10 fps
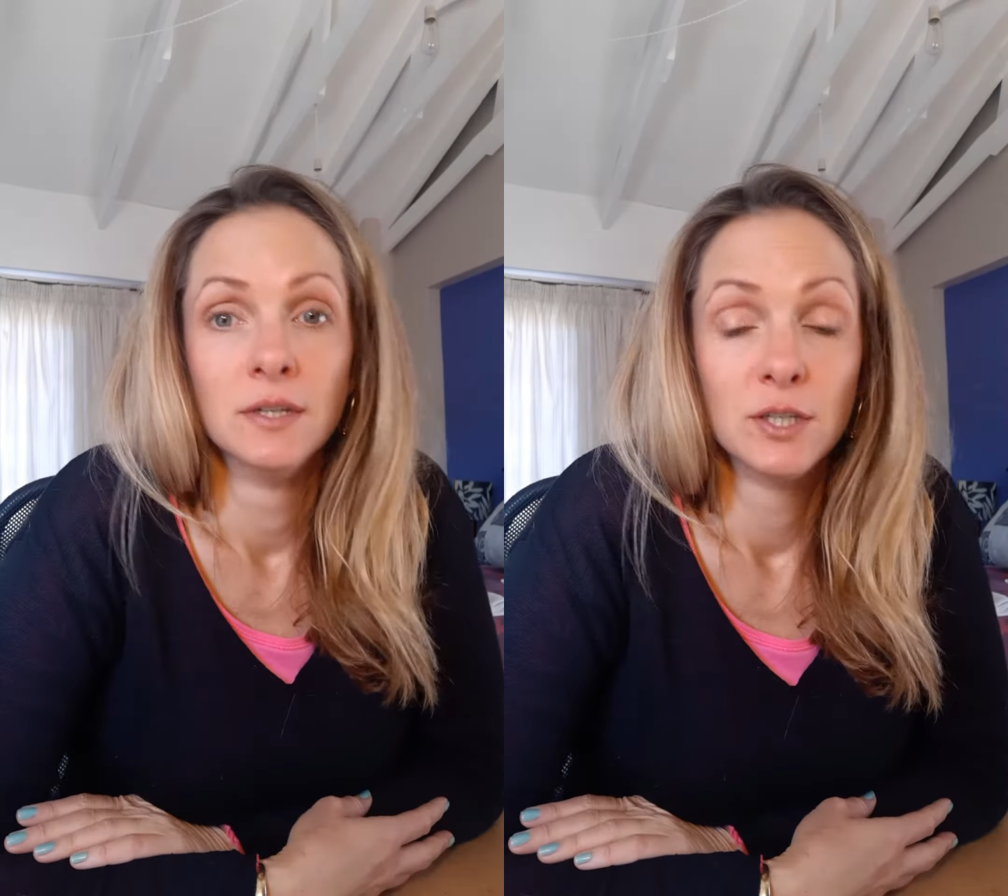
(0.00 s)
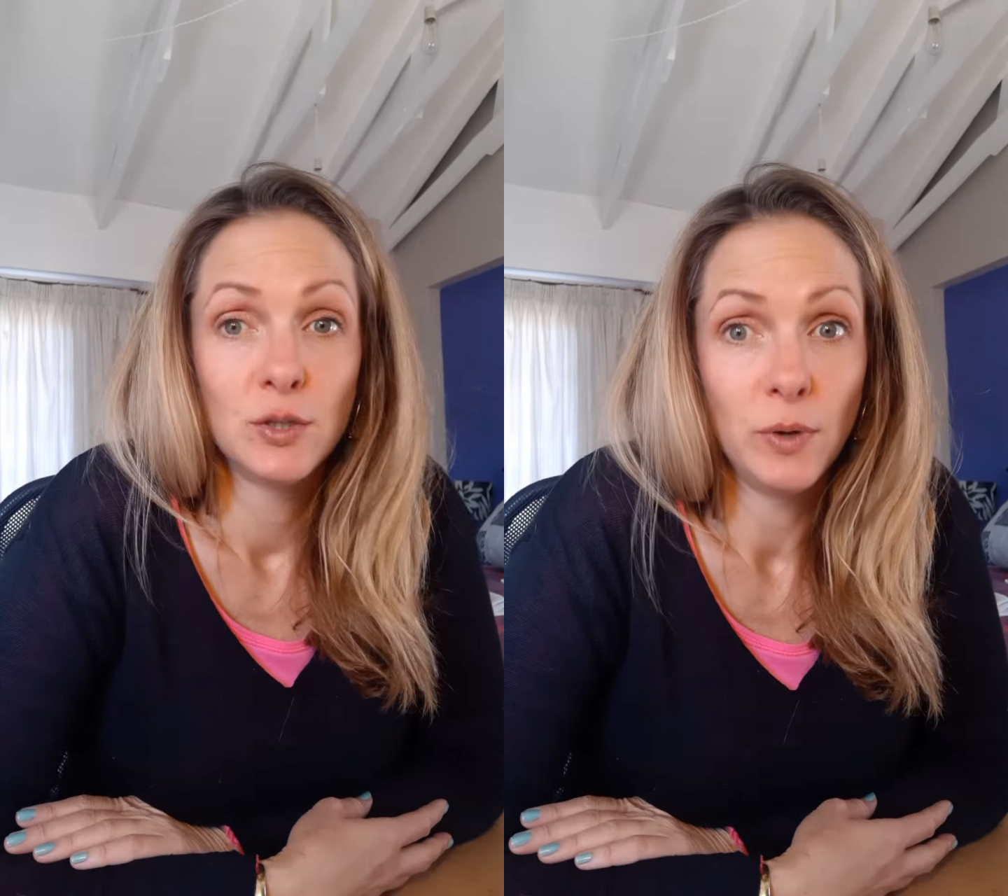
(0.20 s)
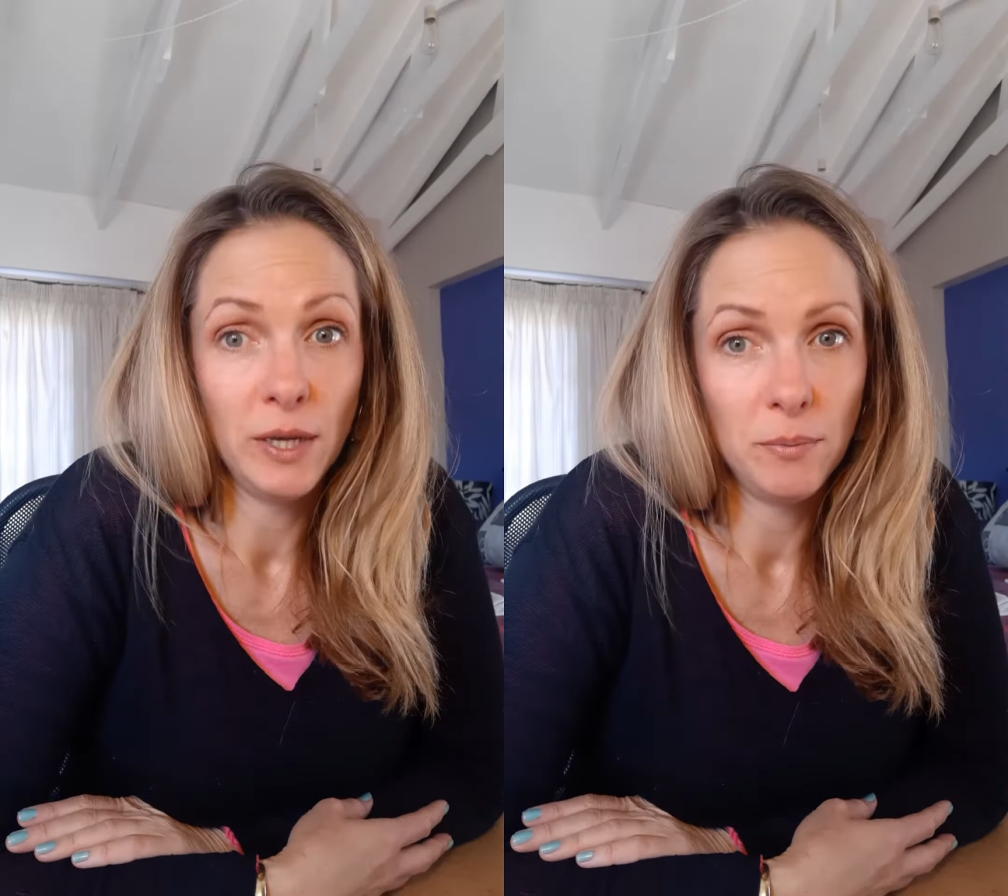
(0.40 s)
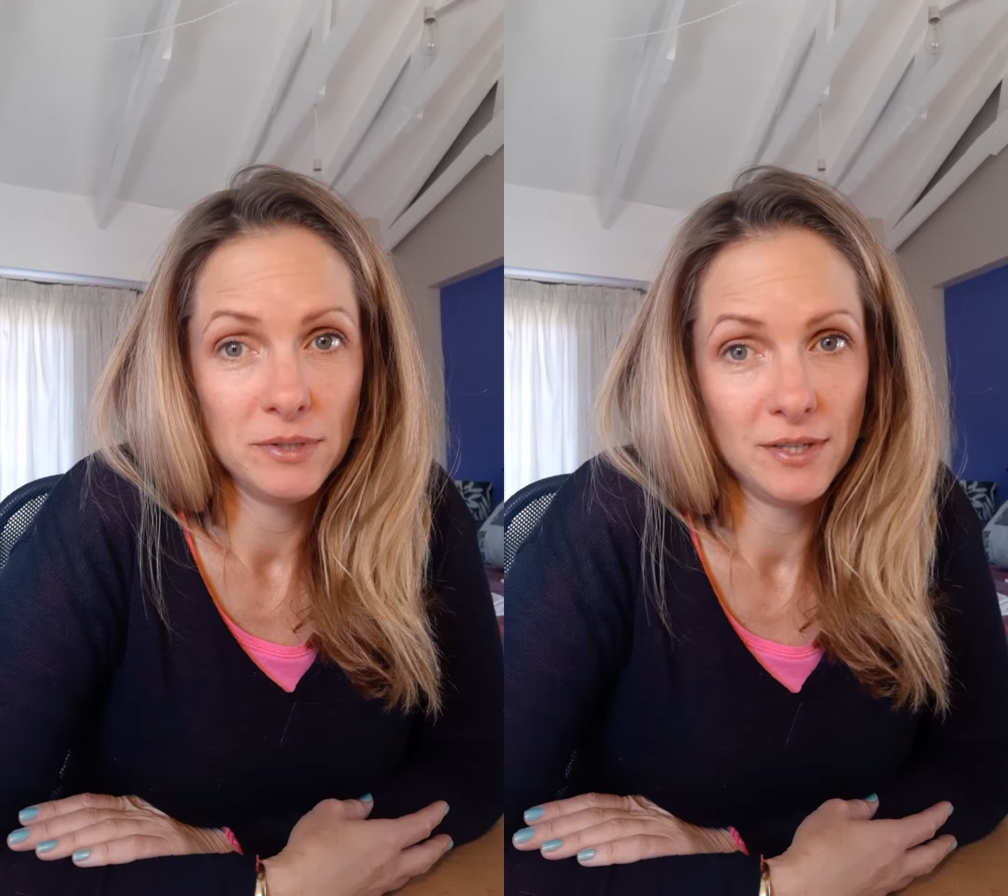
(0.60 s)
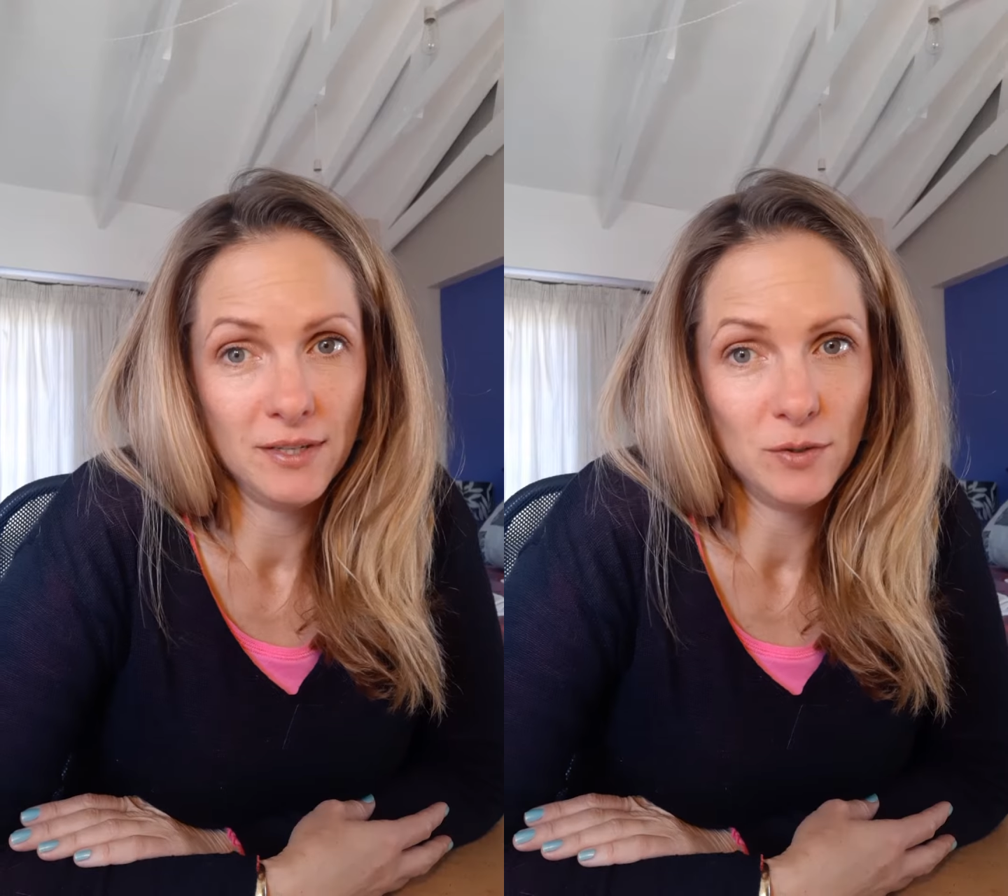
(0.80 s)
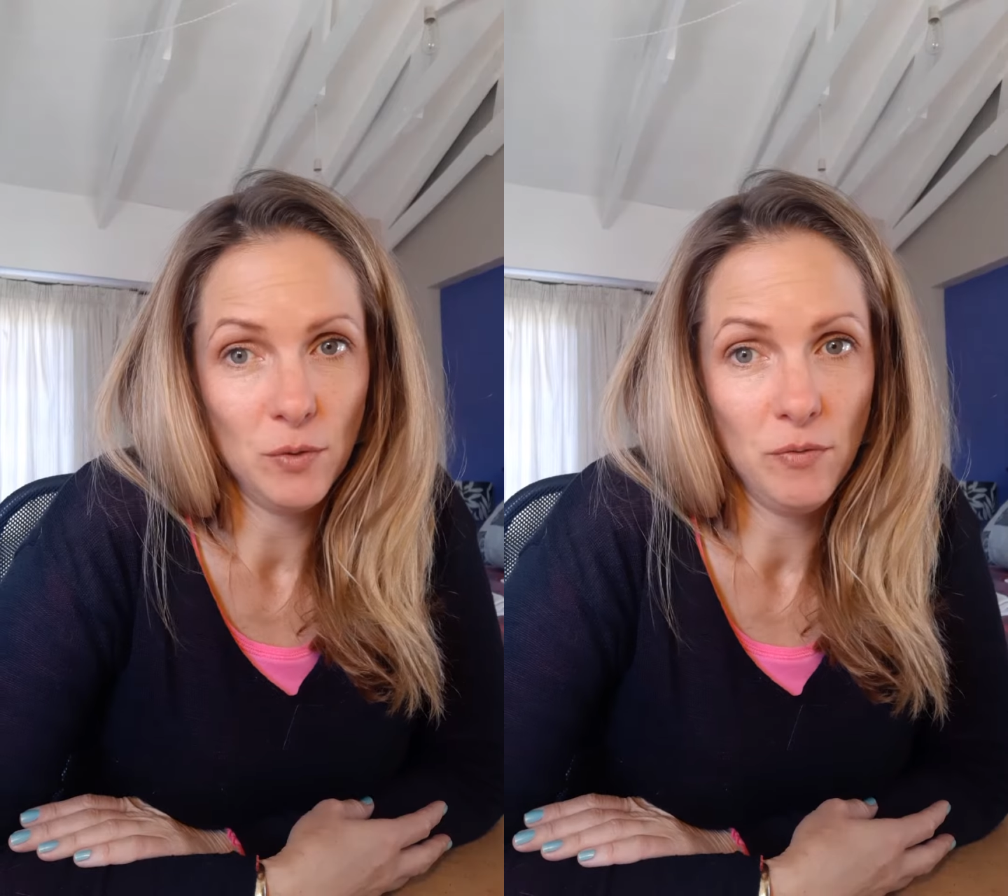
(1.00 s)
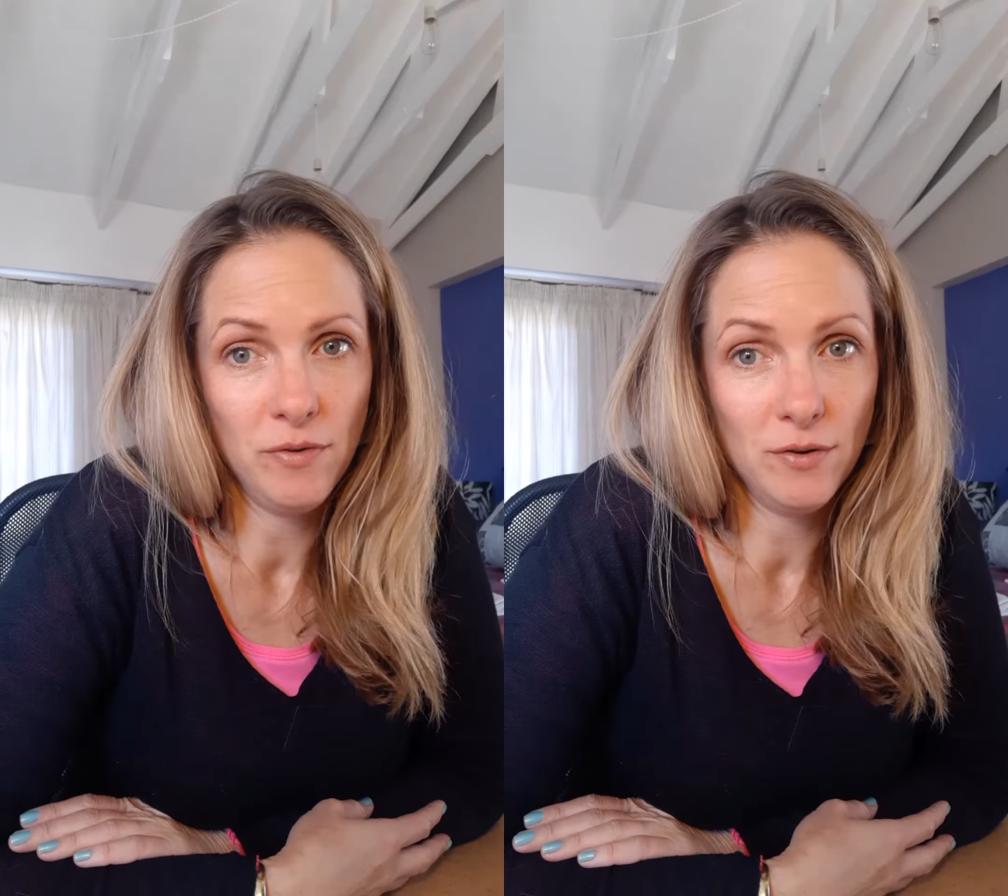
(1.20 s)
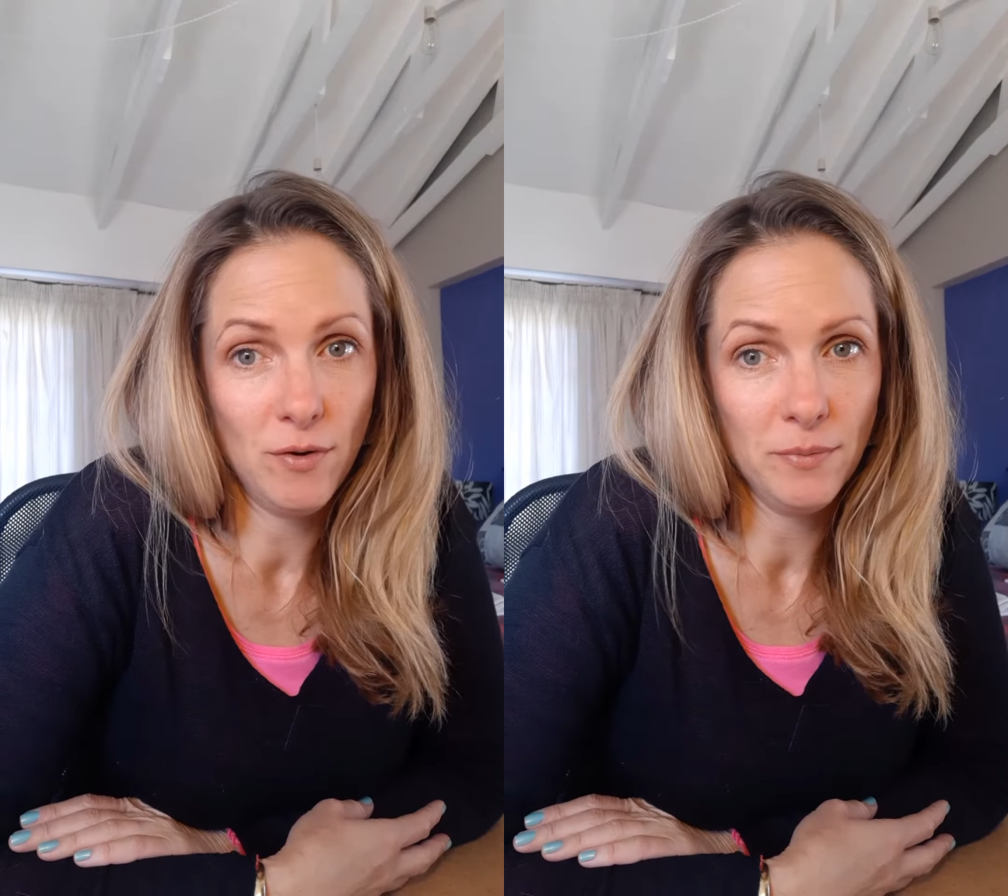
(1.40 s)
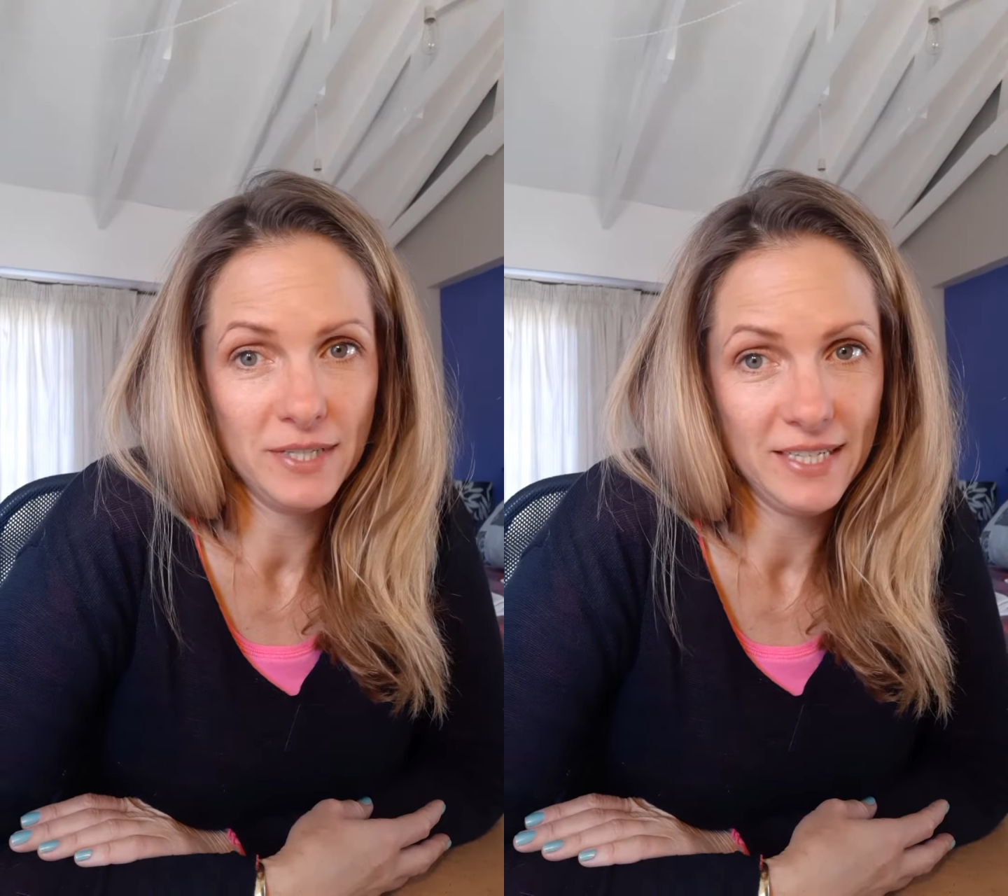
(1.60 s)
20% off enrollment